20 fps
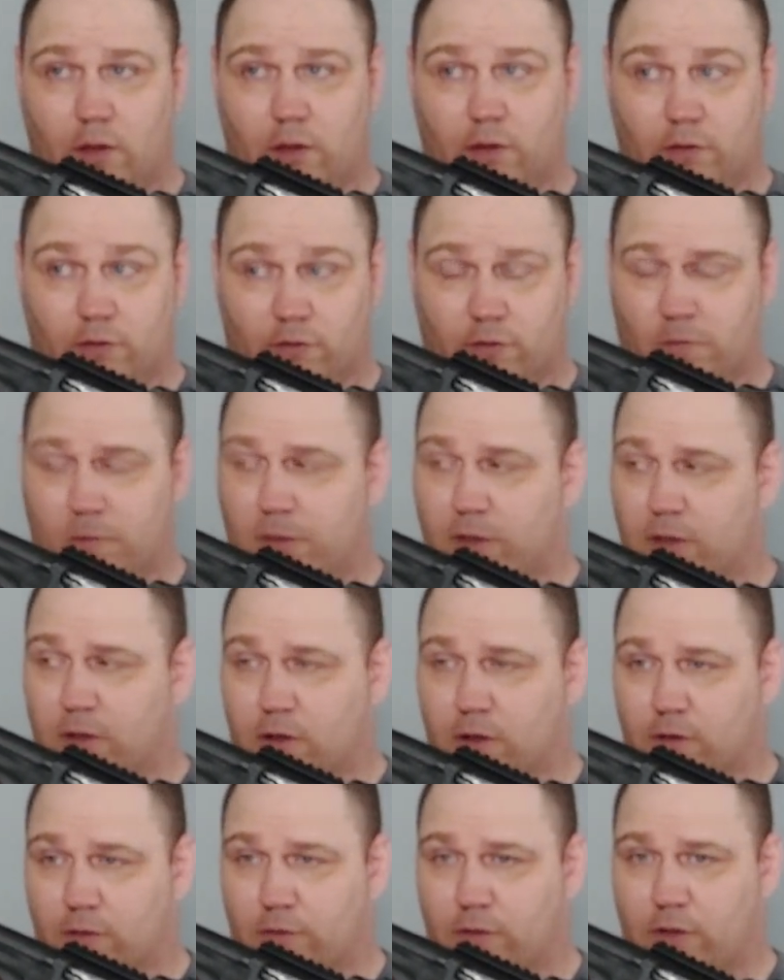This is going to be a
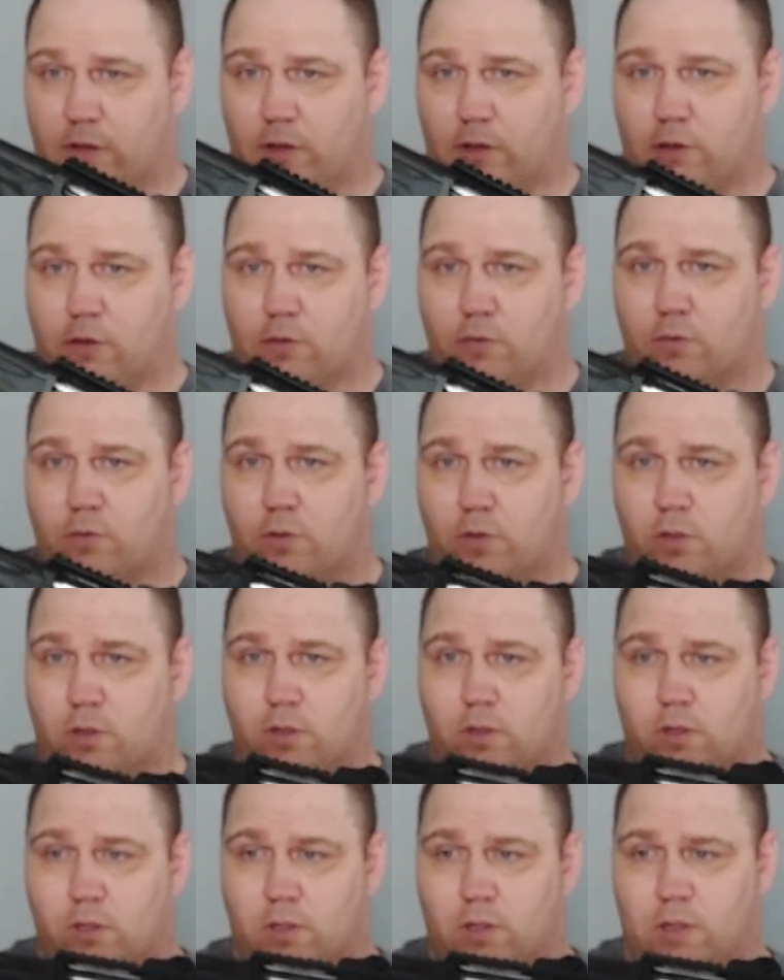long video.
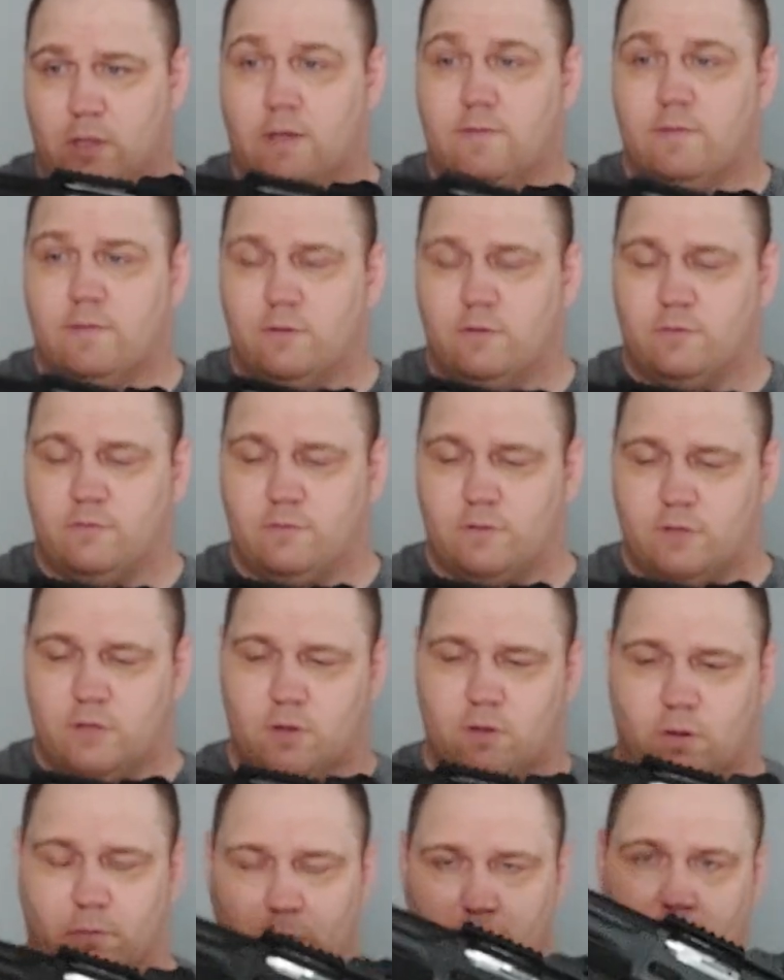In this
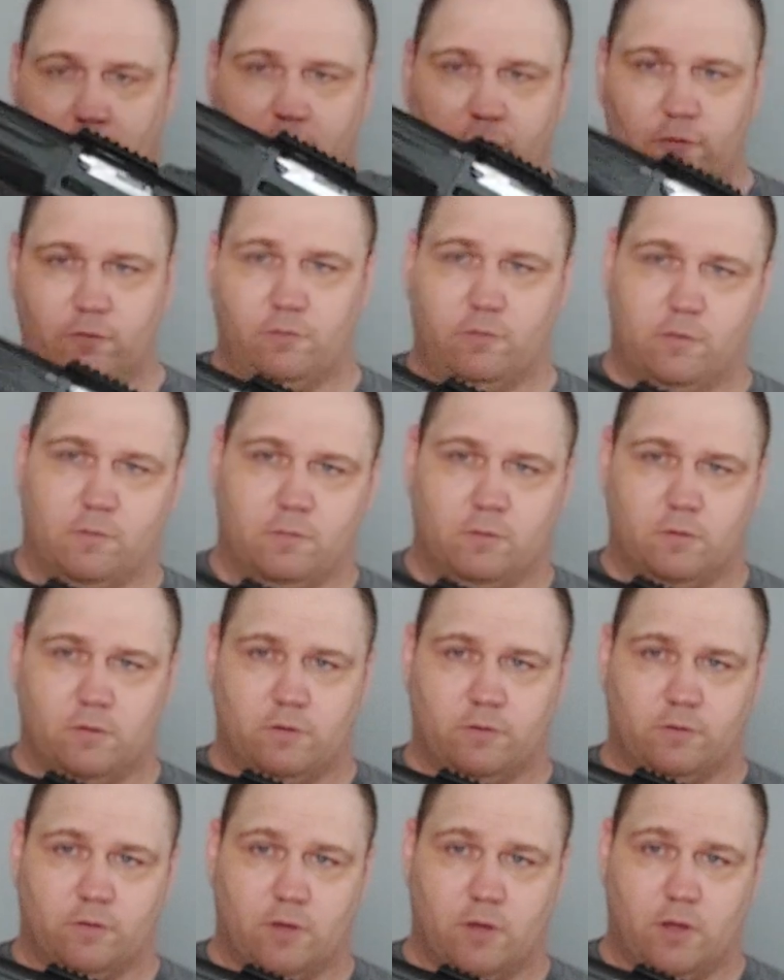video, I'm going to disassemble
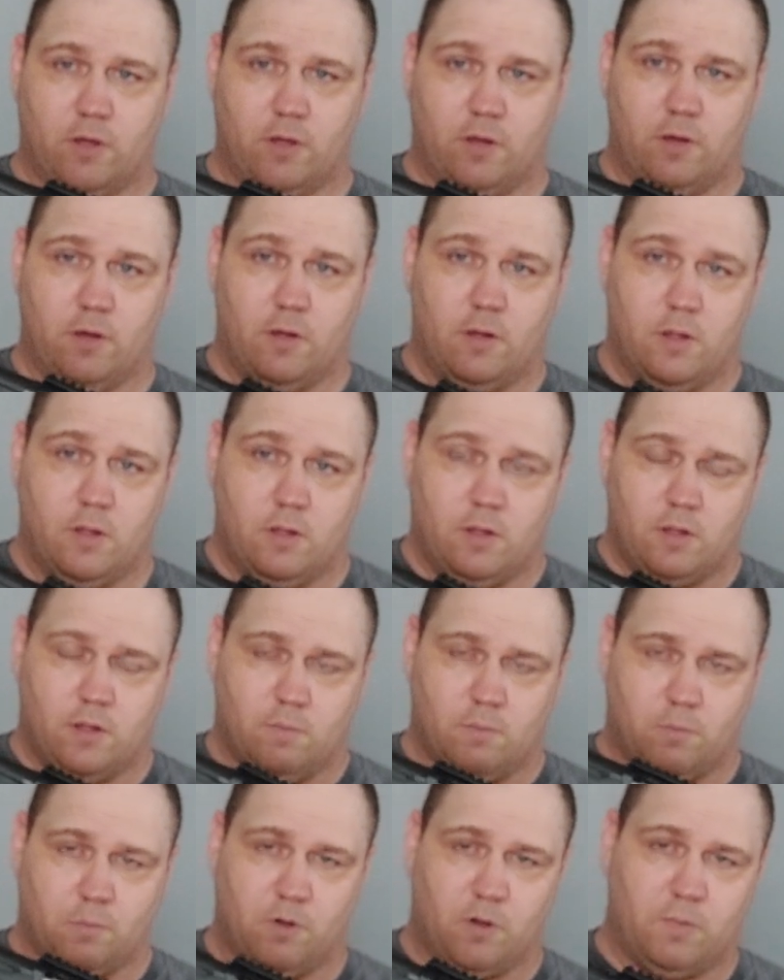this gun
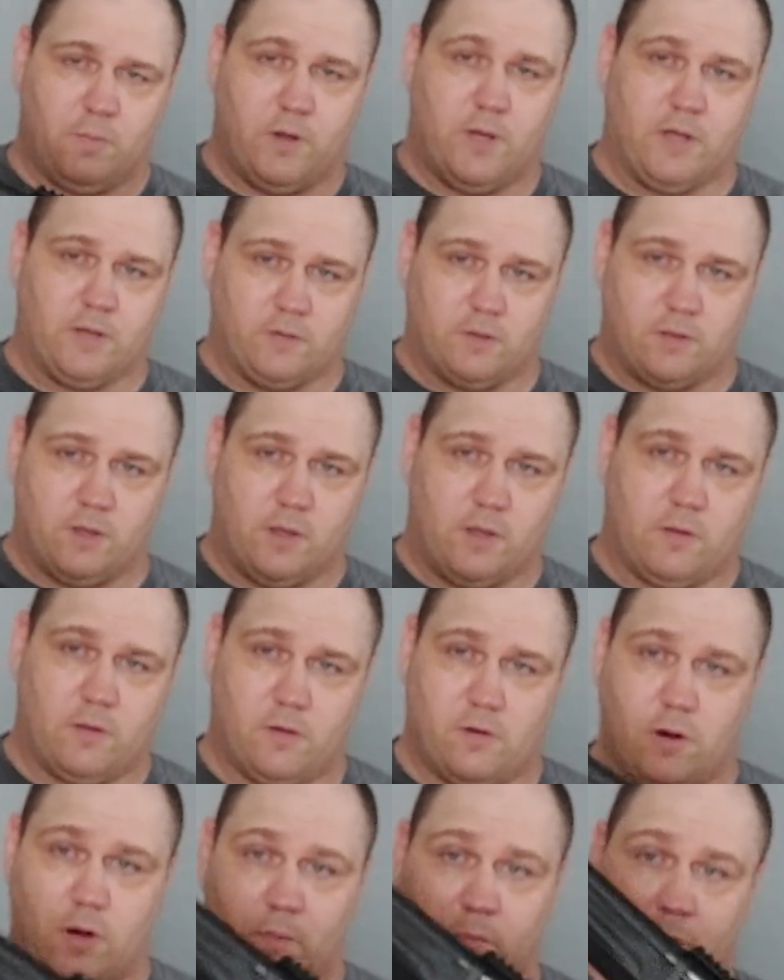and we'll put it back
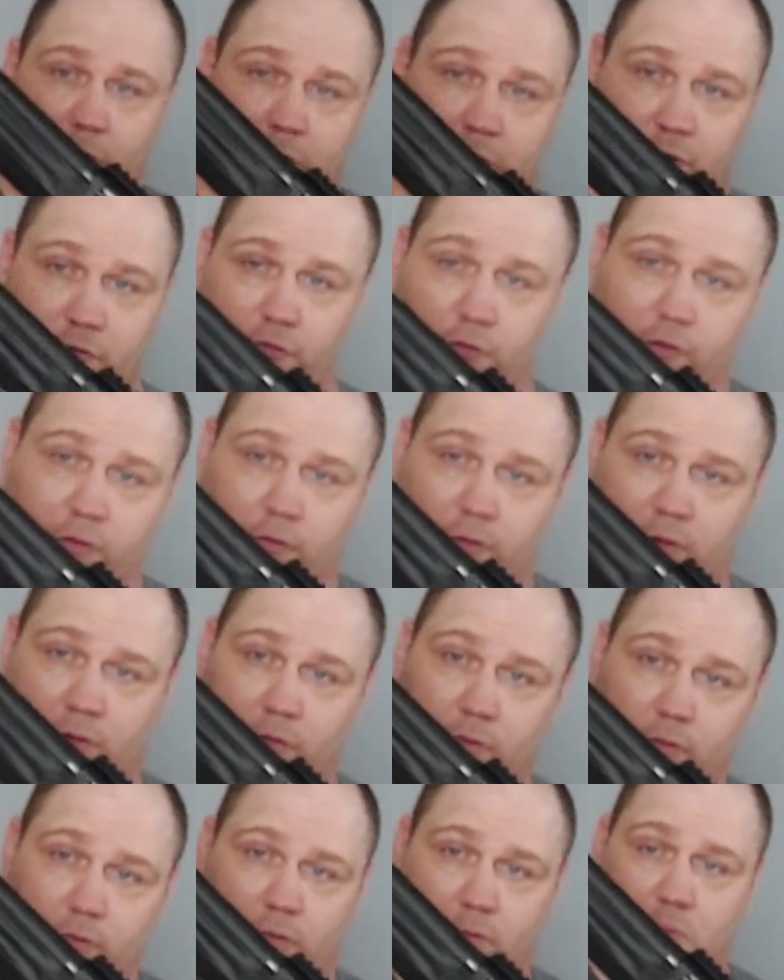together. I'm going to show
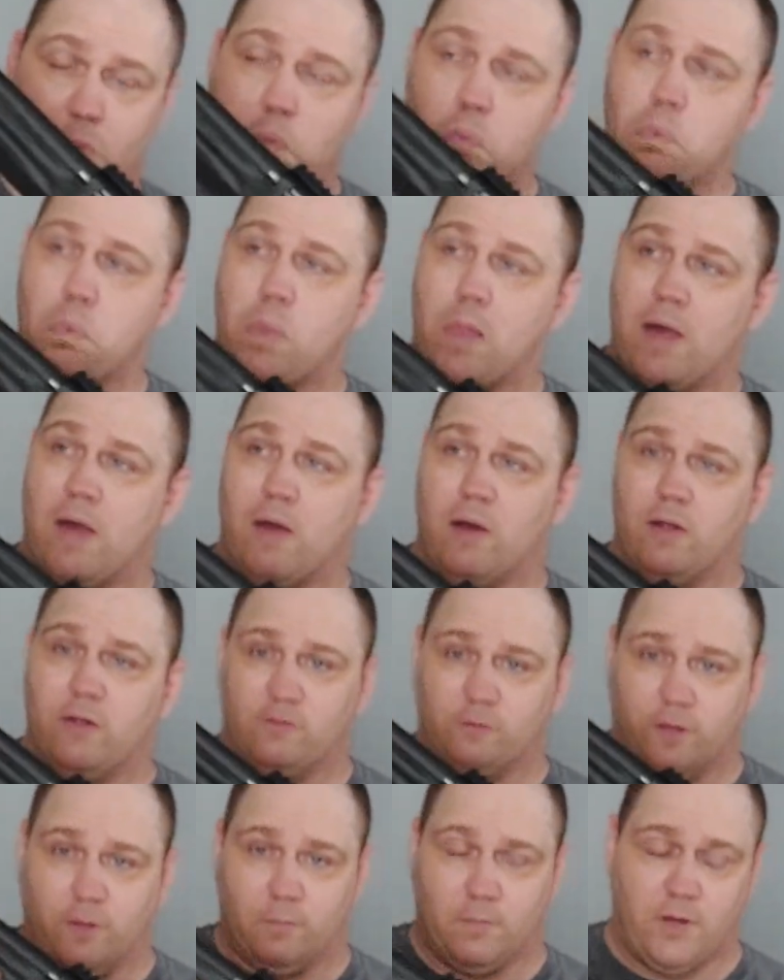you how I
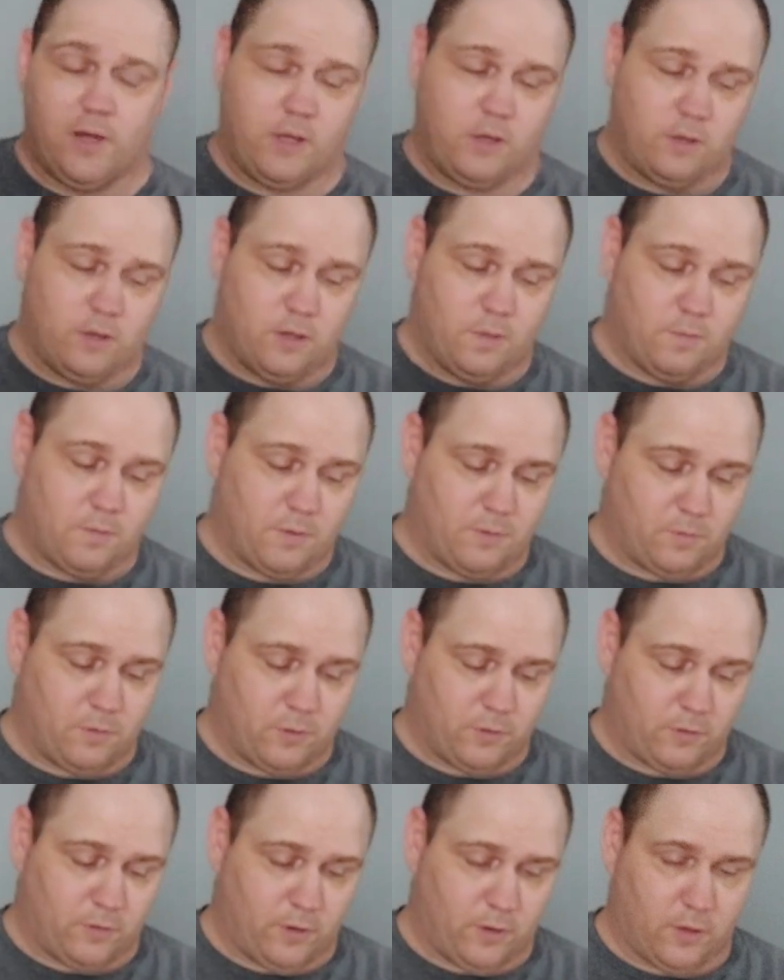set mine up. I'm
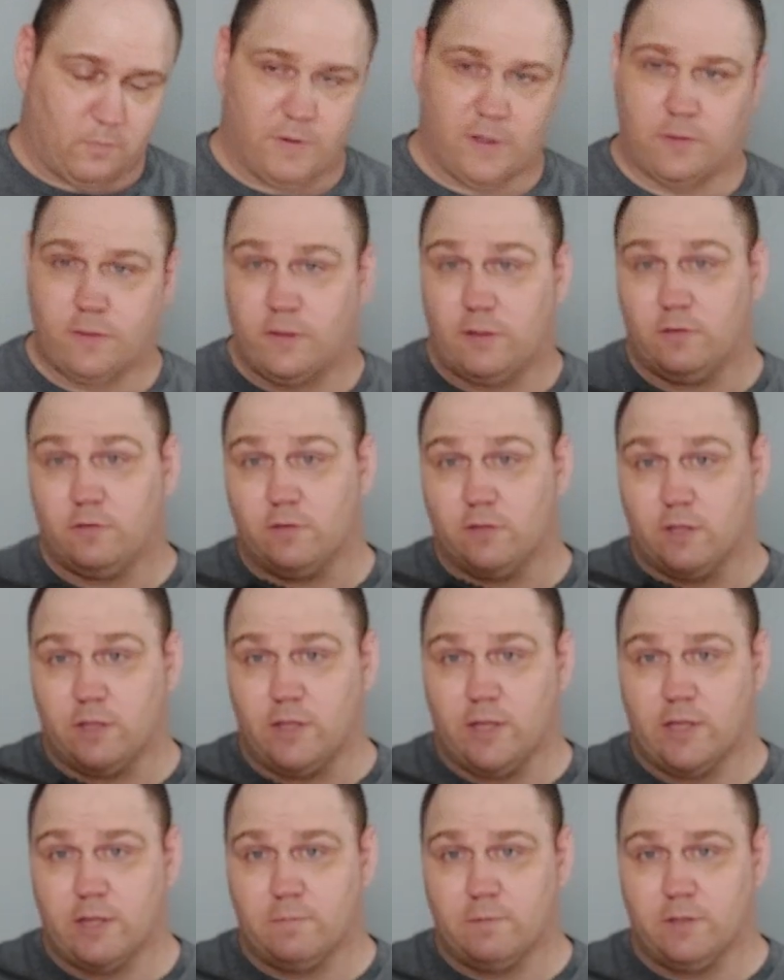going to talk about things I
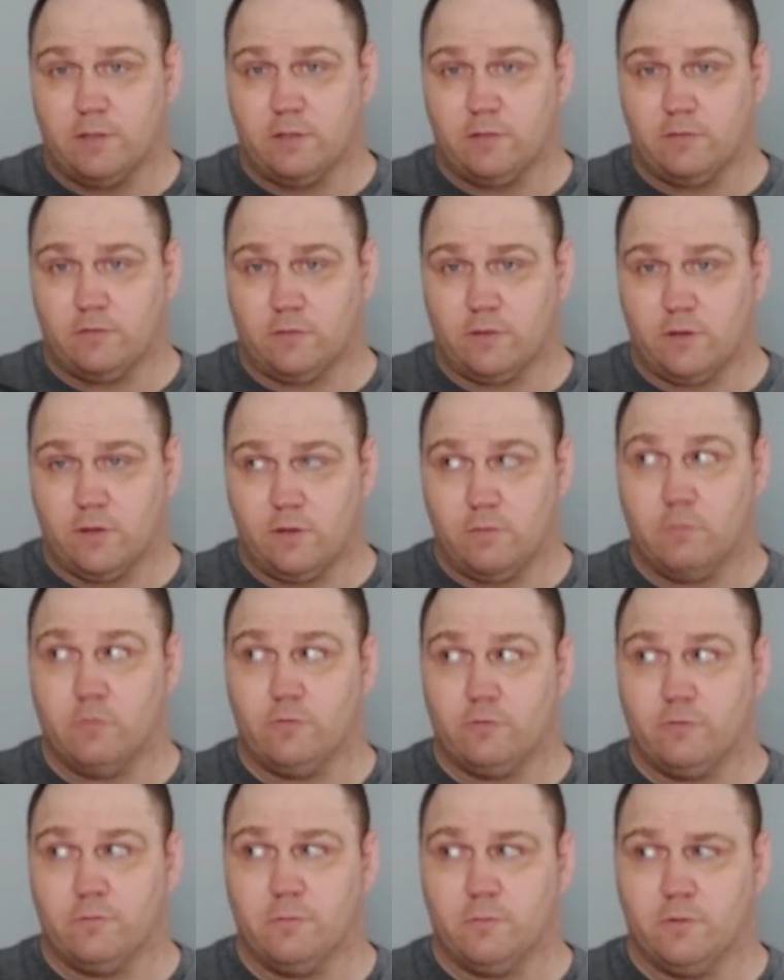like about this gun,
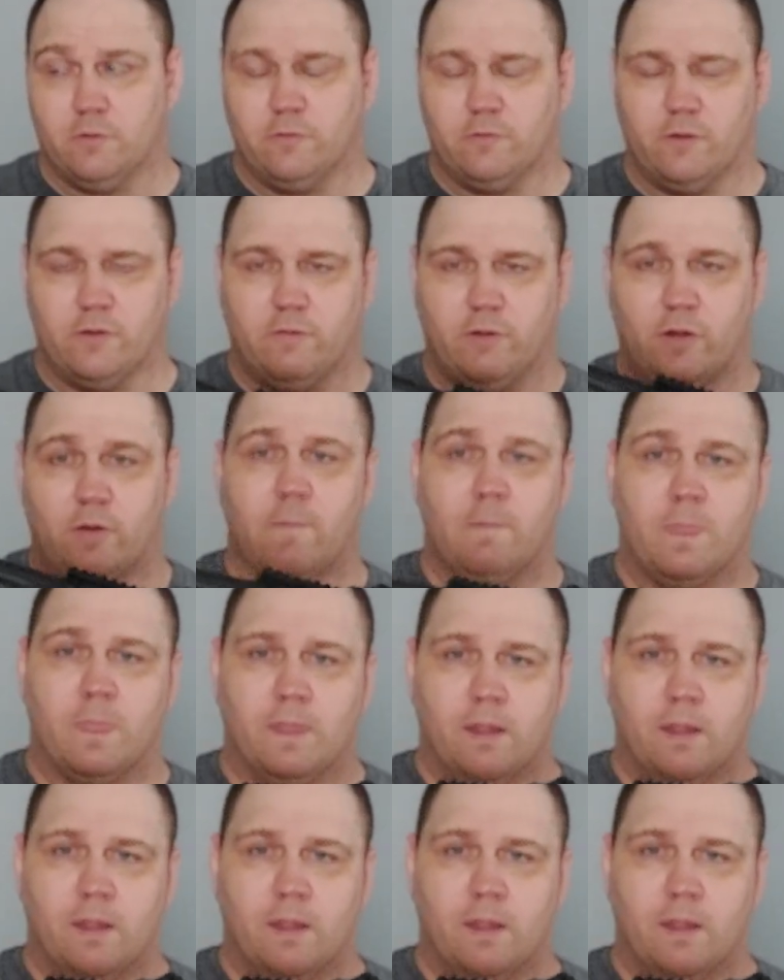which is most of it,